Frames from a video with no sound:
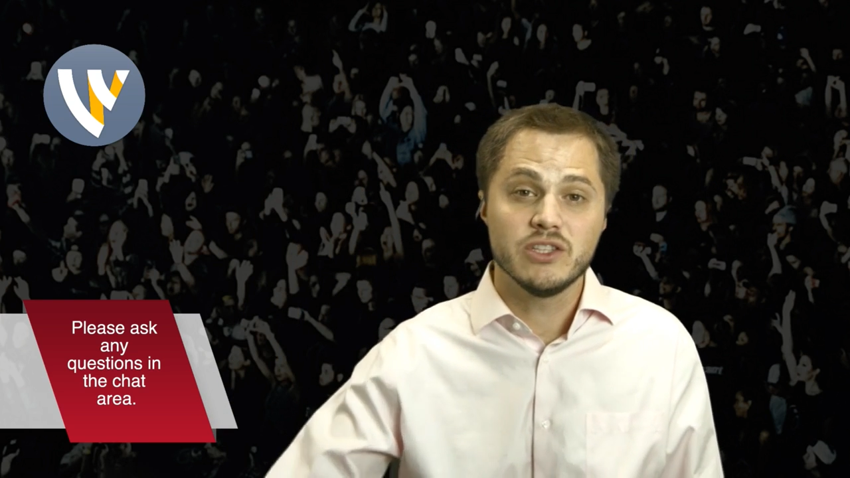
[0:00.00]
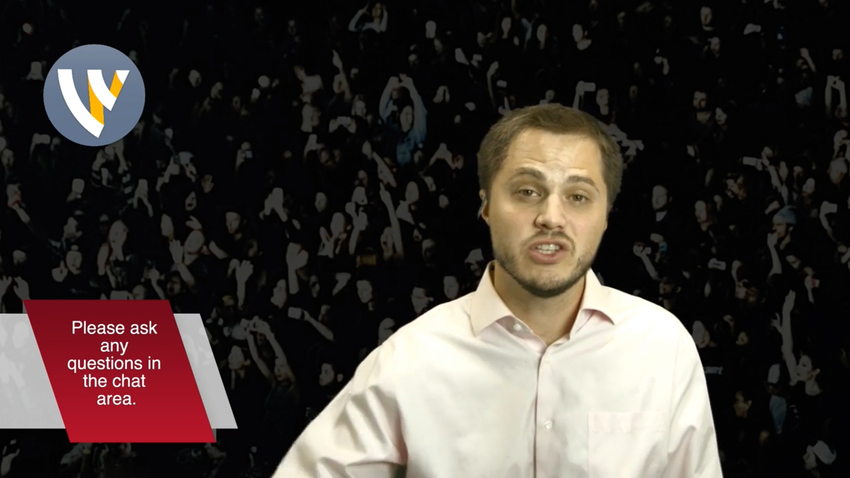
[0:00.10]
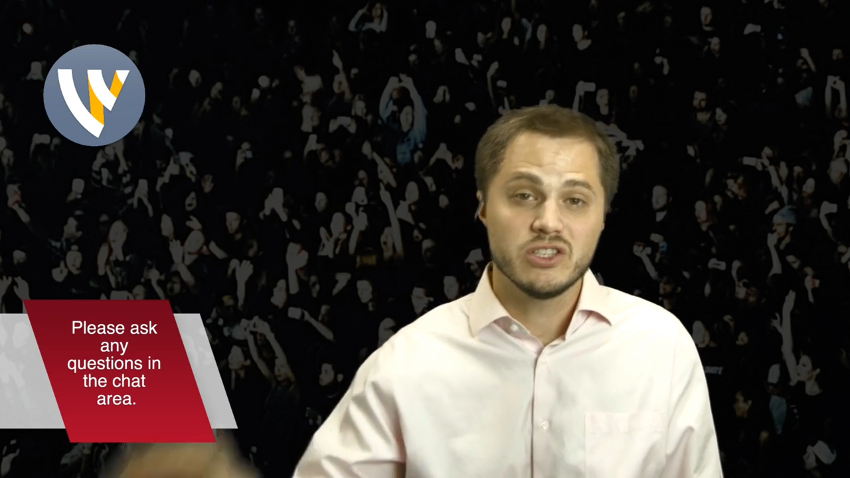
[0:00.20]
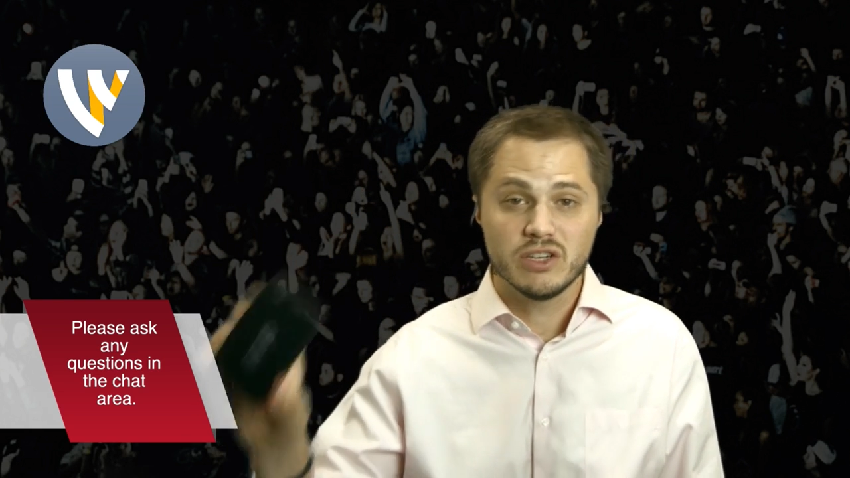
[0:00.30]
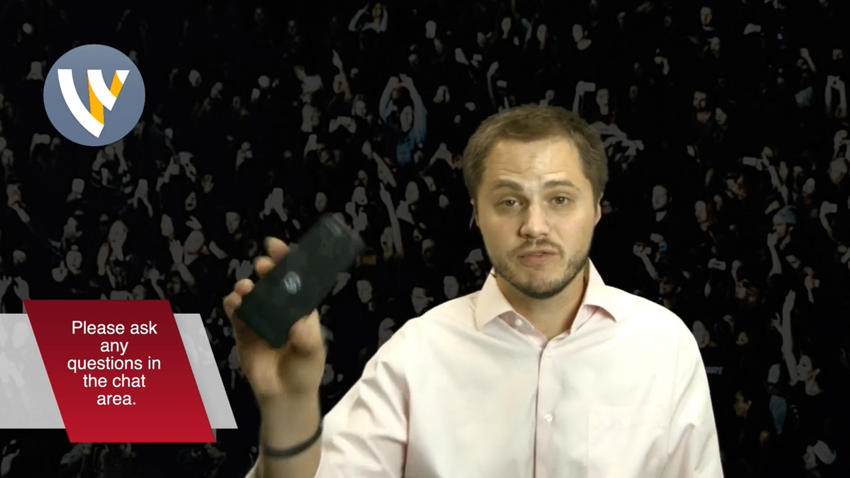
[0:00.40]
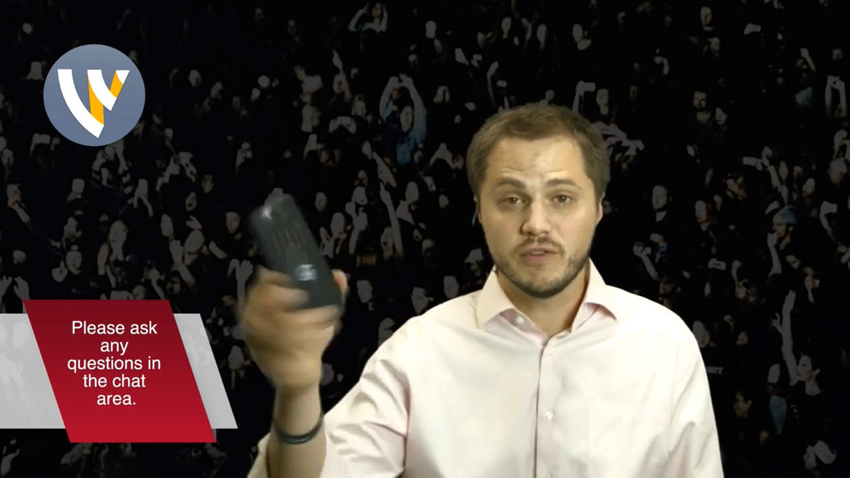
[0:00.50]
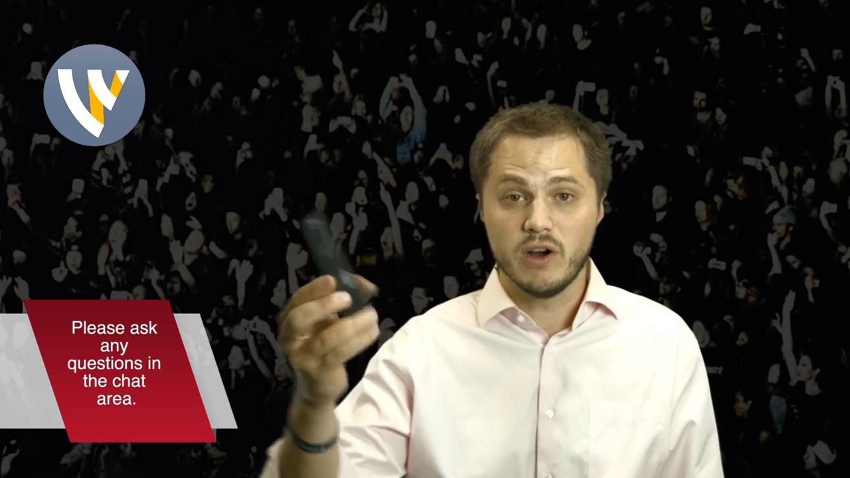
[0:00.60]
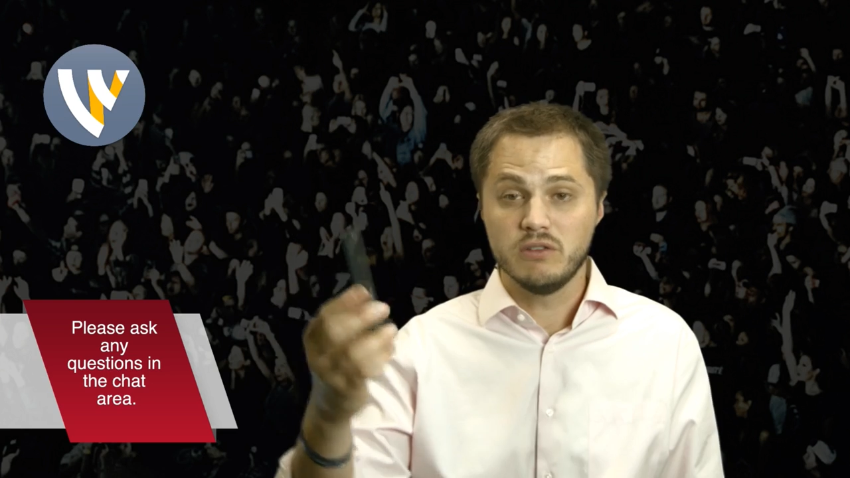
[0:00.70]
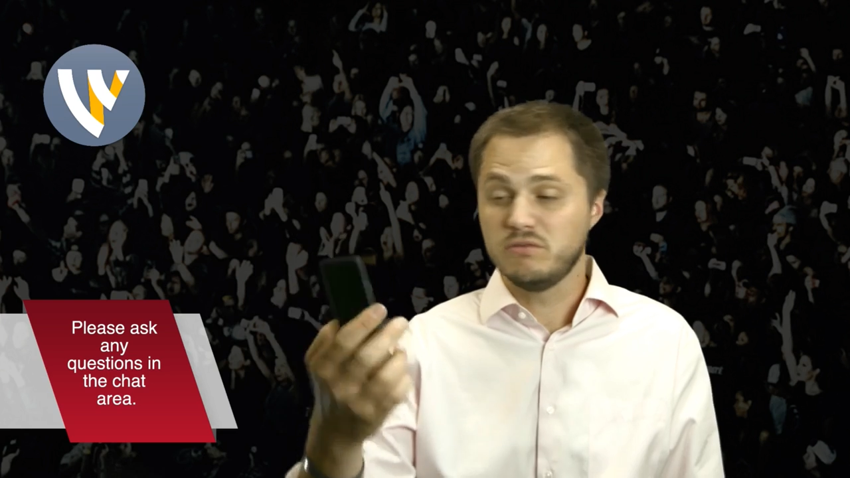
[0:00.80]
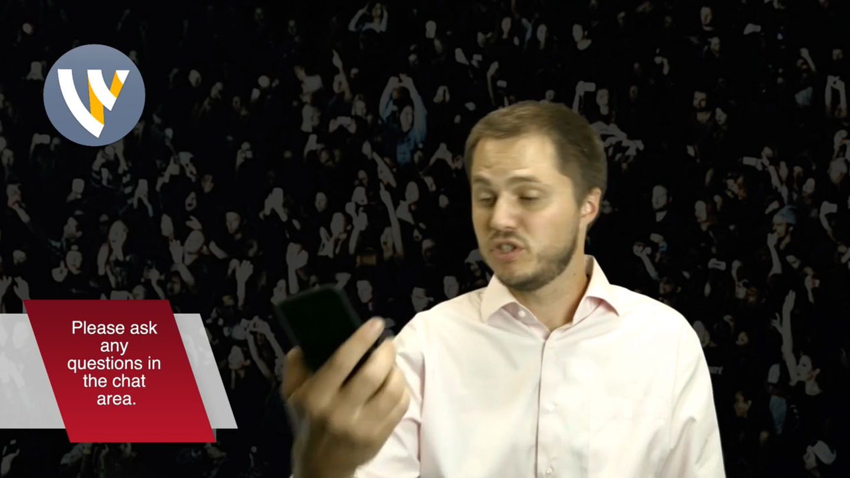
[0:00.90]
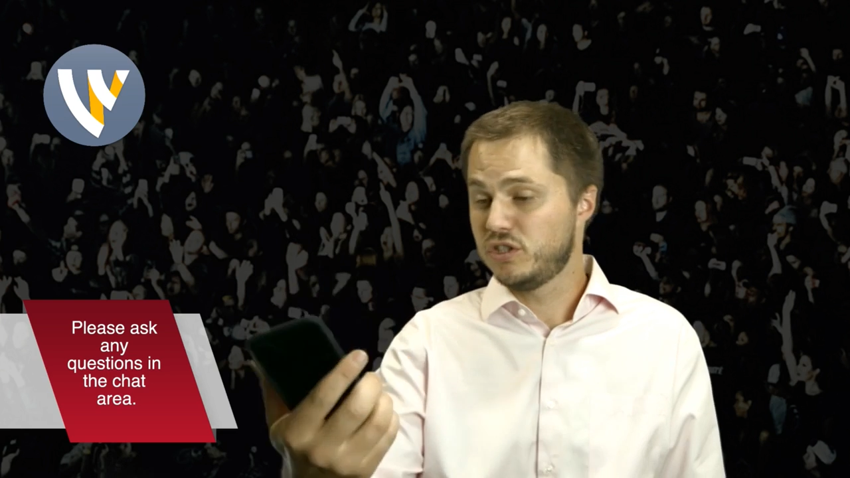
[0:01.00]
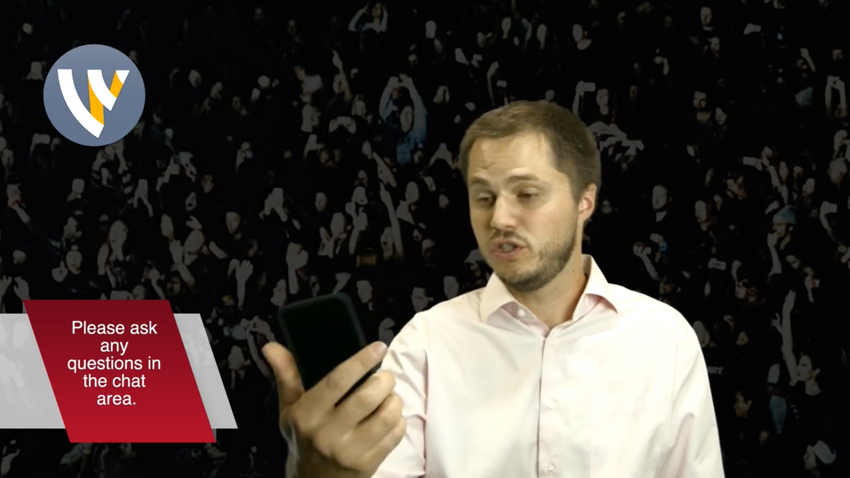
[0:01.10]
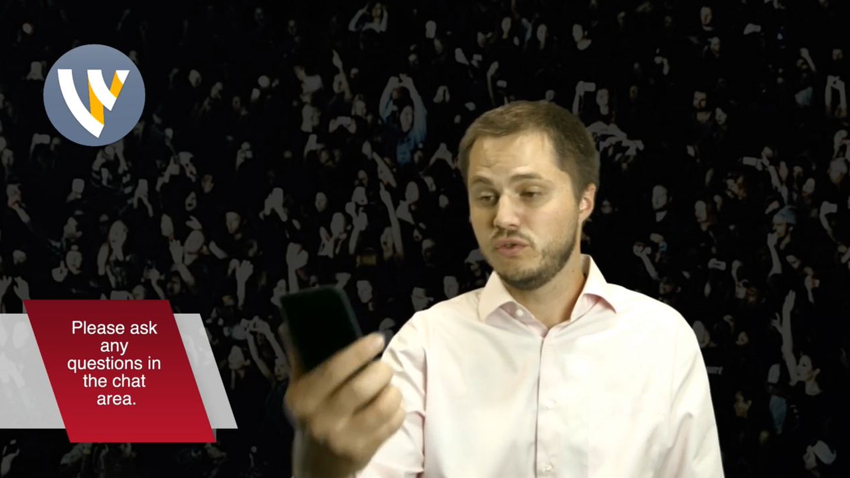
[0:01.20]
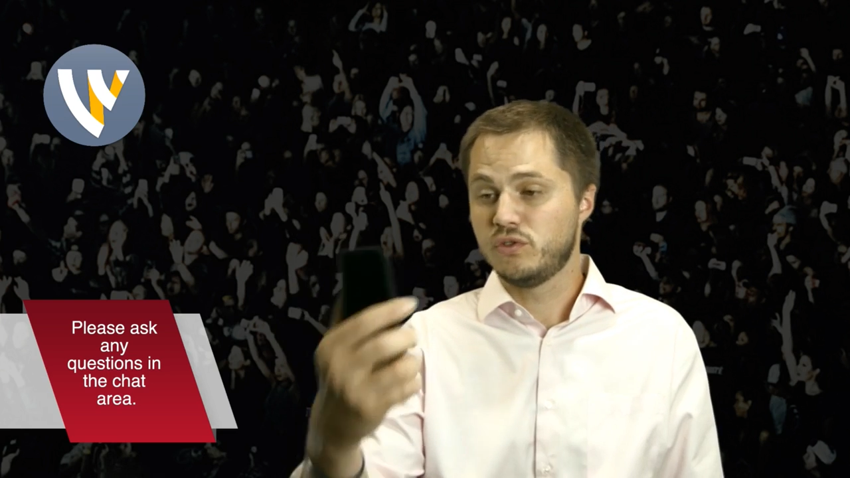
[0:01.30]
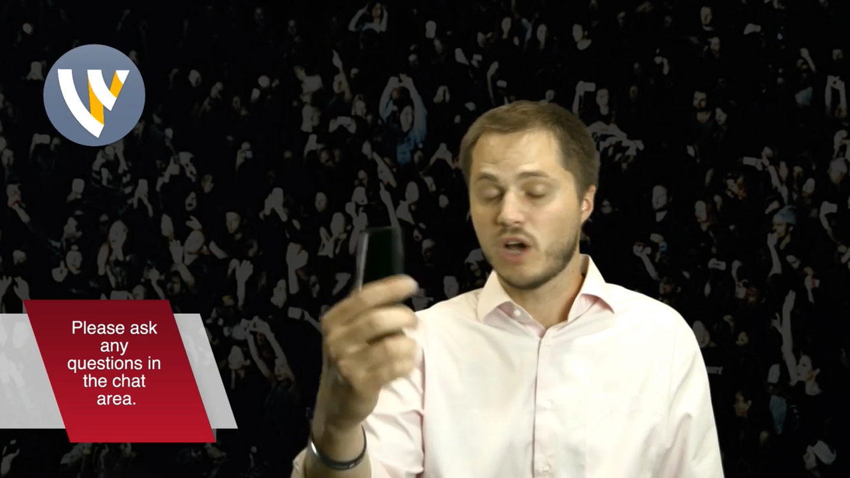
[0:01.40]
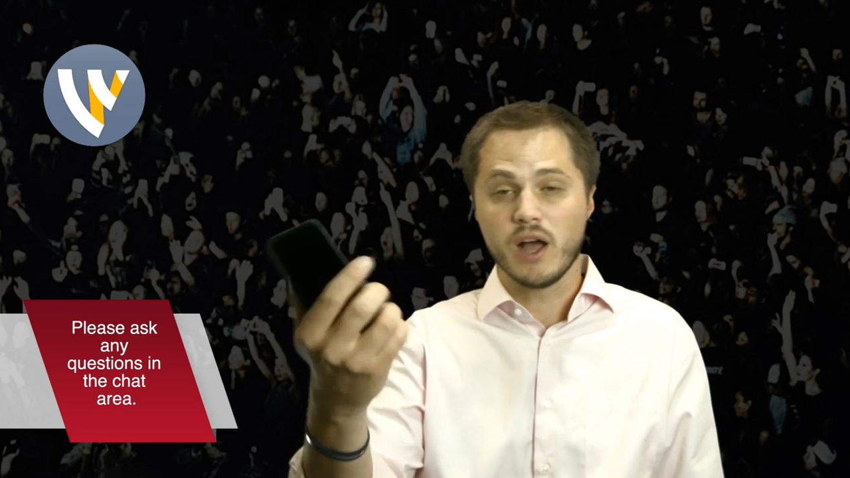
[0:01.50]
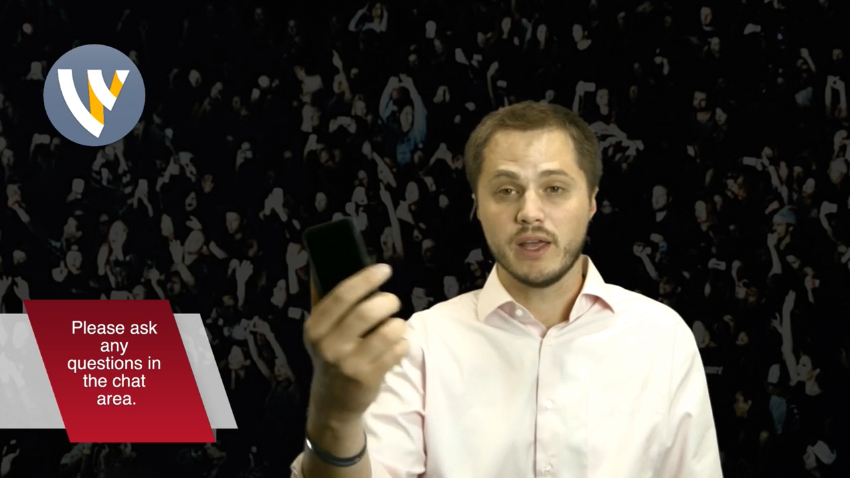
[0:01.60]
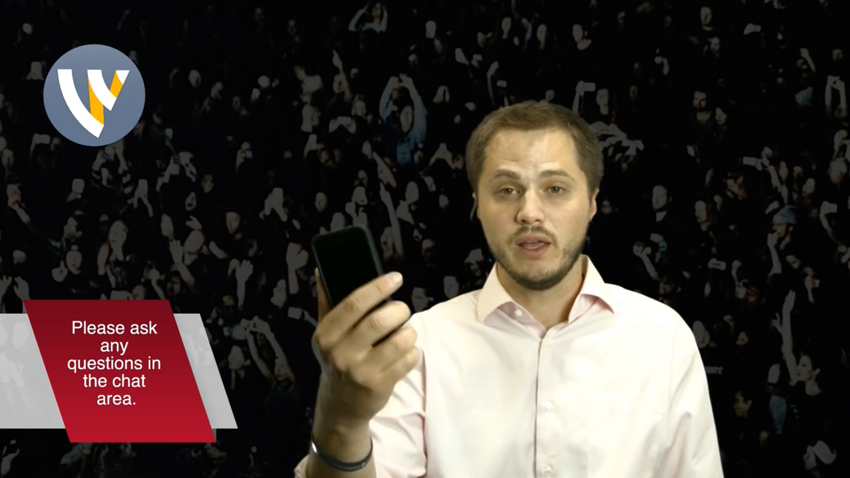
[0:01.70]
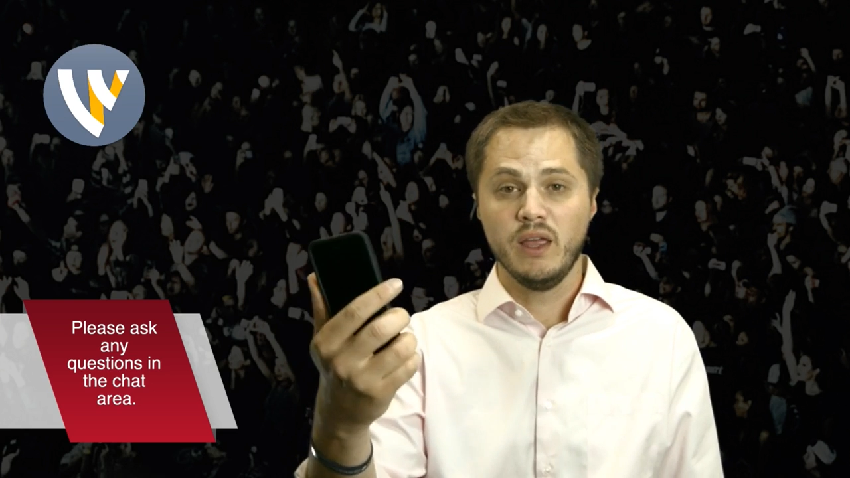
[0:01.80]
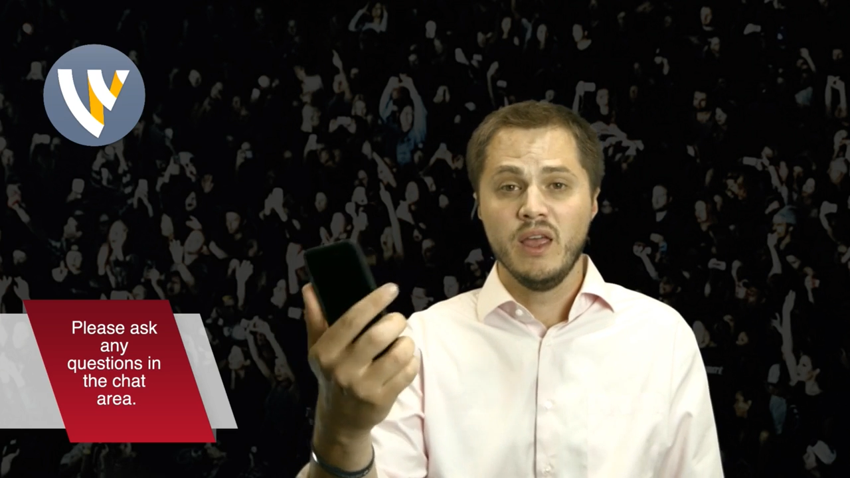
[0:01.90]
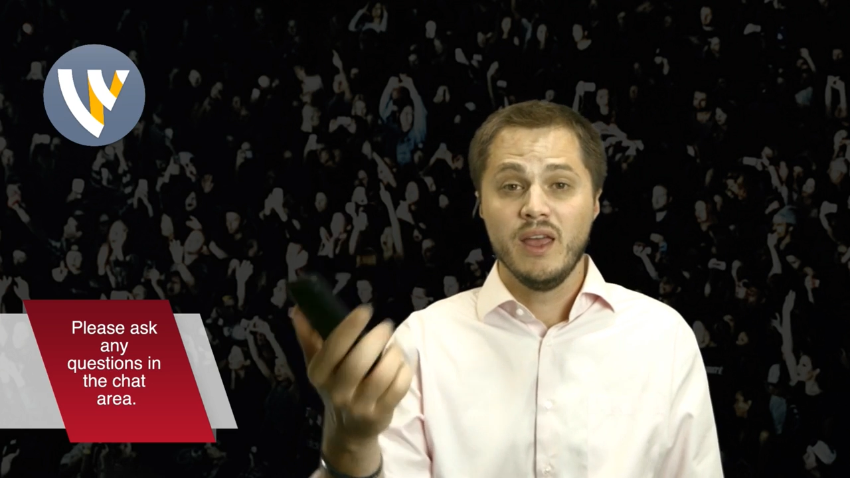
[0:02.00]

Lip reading: just your phone, just you talking,